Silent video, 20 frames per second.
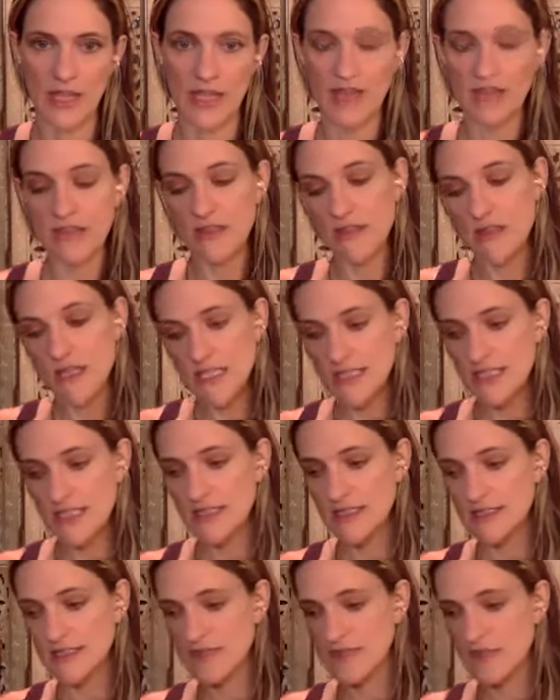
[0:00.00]
And this
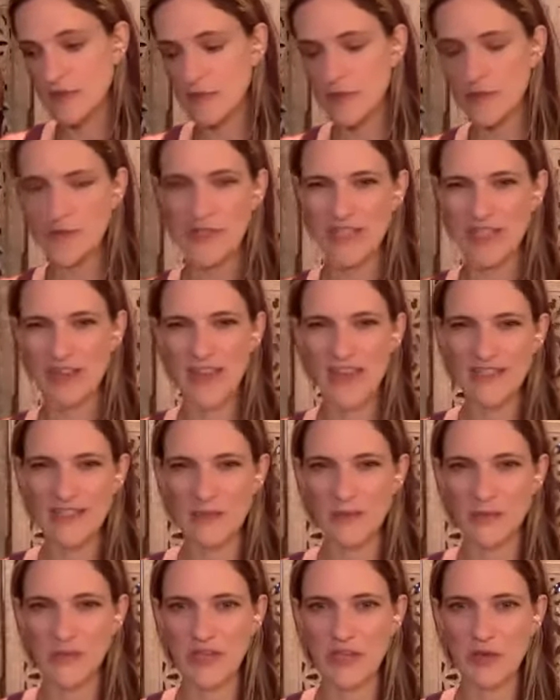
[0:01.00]
is, a lot of
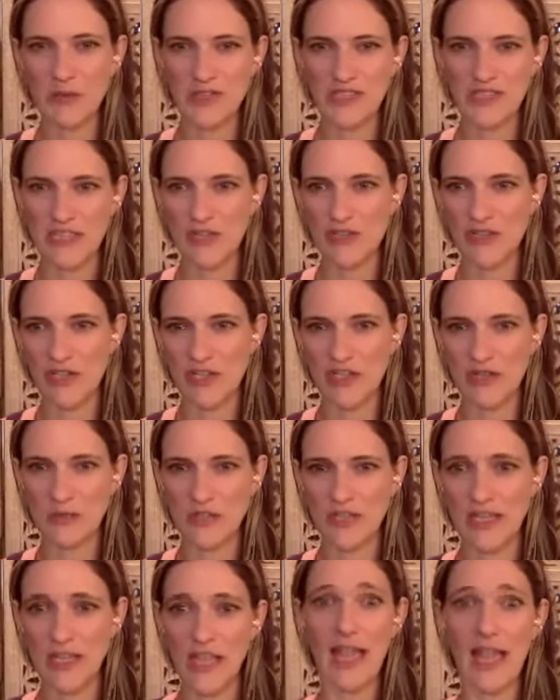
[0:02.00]
times we hear possession and we're
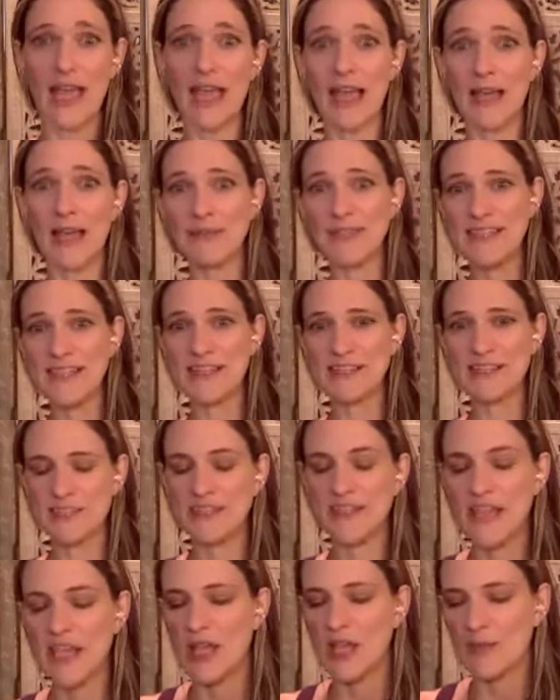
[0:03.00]
like,
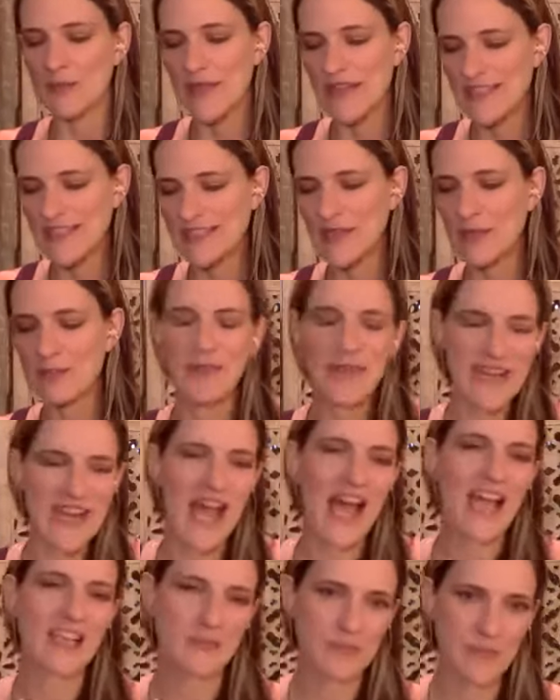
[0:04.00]
possession, but it's a
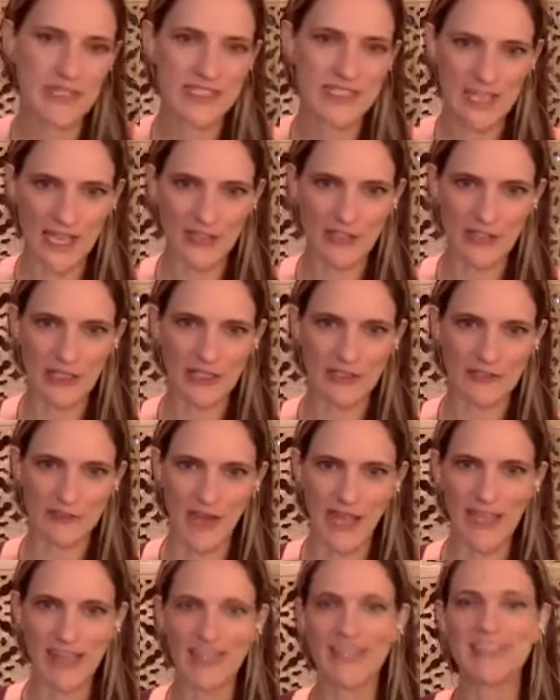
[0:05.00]
benign possession,
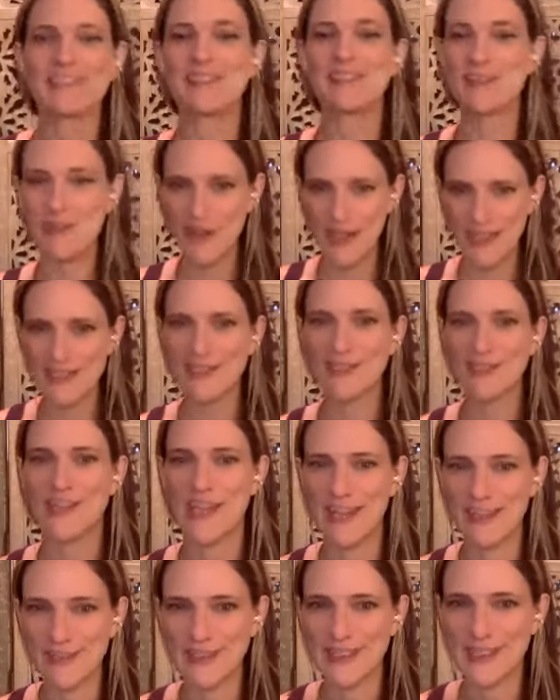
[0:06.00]
right? It's a
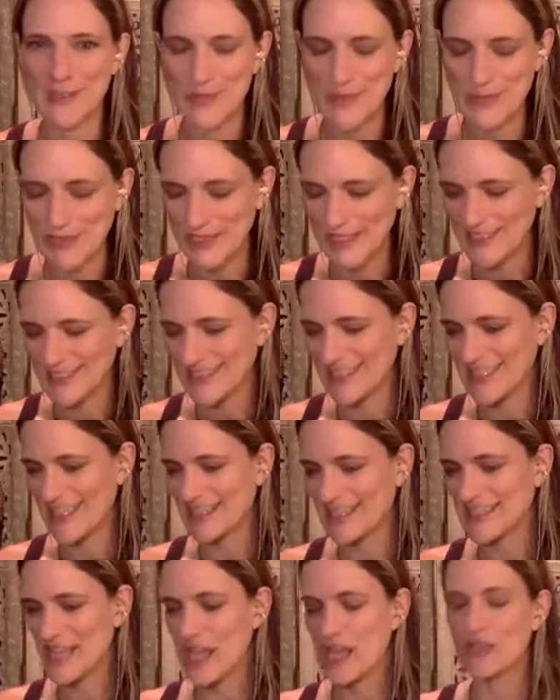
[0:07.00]
trans-channel experience.
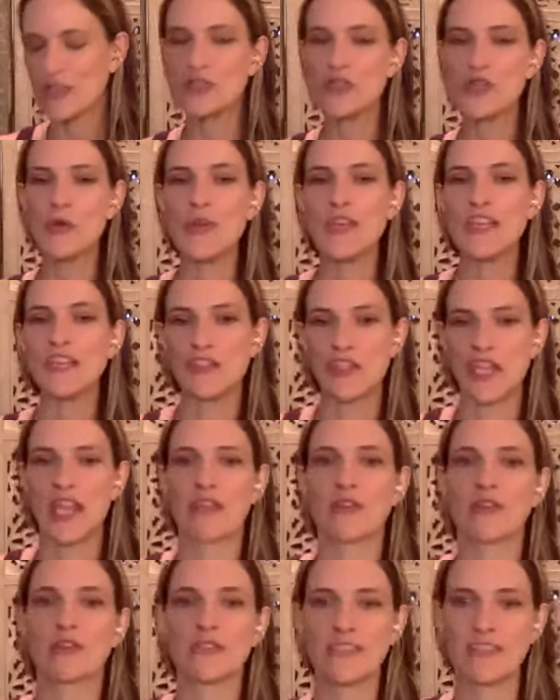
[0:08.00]
It's doing
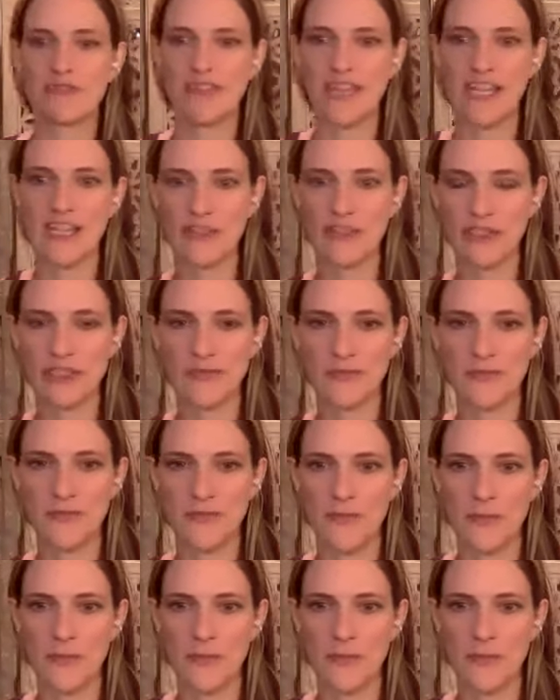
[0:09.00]
channel divination.